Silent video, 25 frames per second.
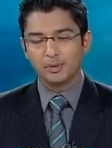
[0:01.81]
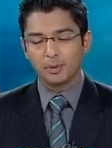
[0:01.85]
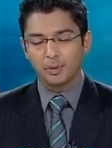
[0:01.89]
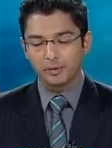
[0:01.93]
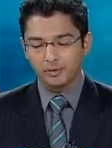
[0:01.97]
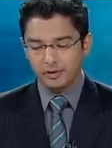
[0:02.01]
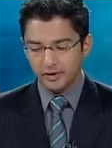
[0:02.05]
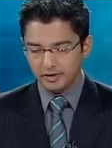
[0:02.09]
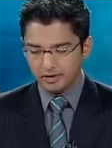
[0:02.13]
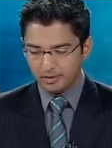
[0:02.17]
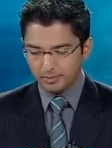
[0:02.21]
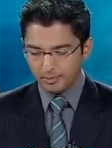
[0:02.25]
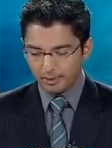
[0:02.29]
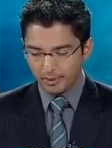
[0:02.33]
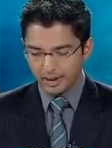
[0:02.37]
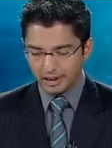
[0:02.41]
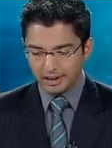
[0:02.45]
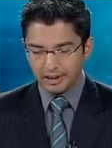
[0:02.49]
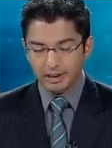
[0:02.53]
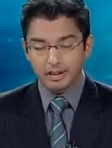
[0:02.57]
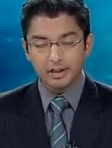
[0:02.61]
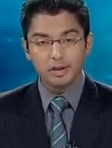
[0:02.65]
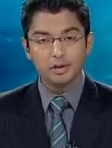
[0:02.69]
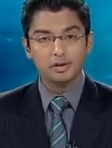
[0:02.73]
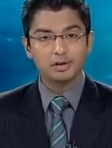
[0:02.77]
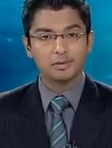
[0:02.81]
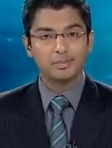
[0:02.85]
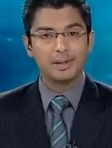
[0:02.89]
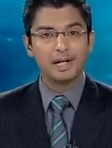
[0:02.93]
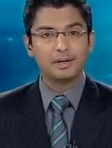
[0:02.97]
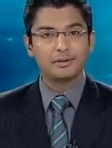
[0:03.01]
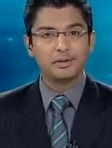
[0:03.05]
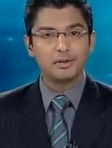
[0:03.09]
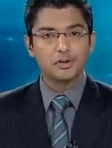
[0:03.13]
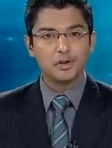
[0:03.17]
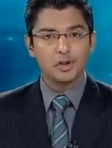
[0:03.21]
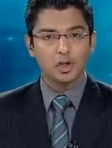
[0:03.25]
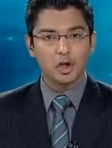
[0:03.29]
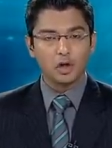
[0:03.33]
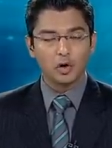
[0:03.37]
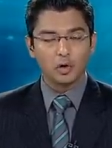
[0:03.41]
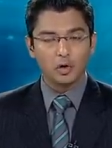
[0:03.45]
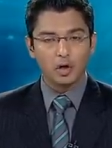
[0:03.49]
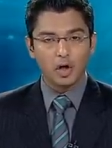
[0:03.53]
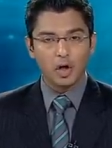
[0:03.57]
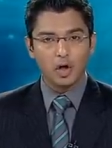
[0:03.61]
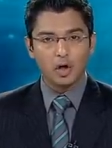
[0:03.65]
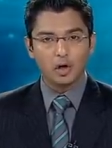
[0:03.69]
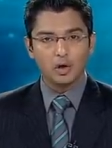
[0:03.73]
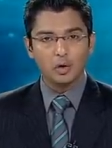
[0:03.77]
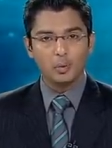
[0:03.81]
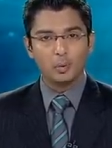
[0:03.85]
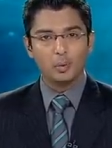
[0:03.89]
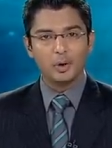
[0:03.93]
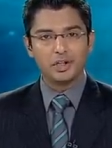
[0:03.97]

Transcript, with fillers: We've got some breaking news about the Jiaolong,